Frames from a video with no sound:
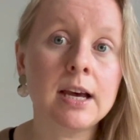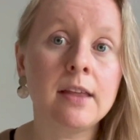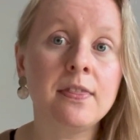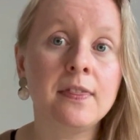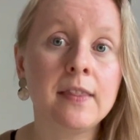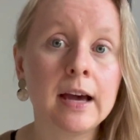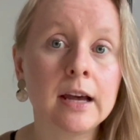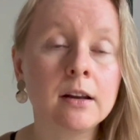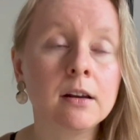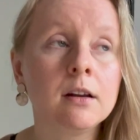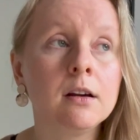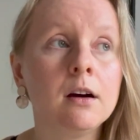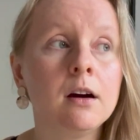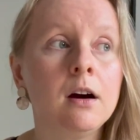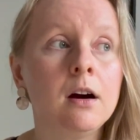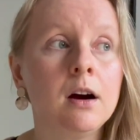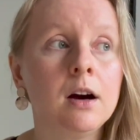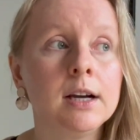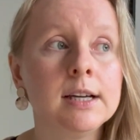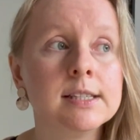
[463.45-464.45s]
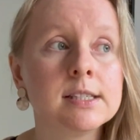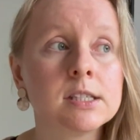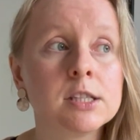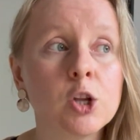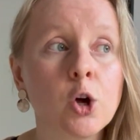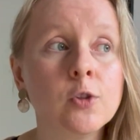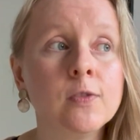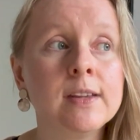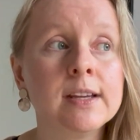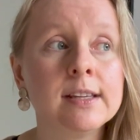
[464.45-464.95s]
and then it's
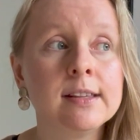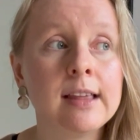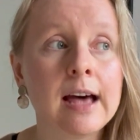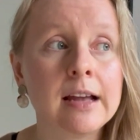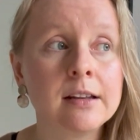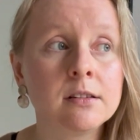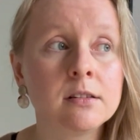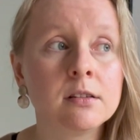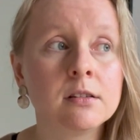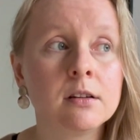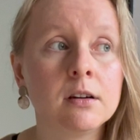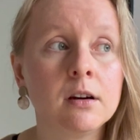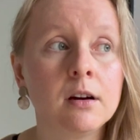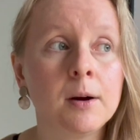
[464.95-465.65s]
not that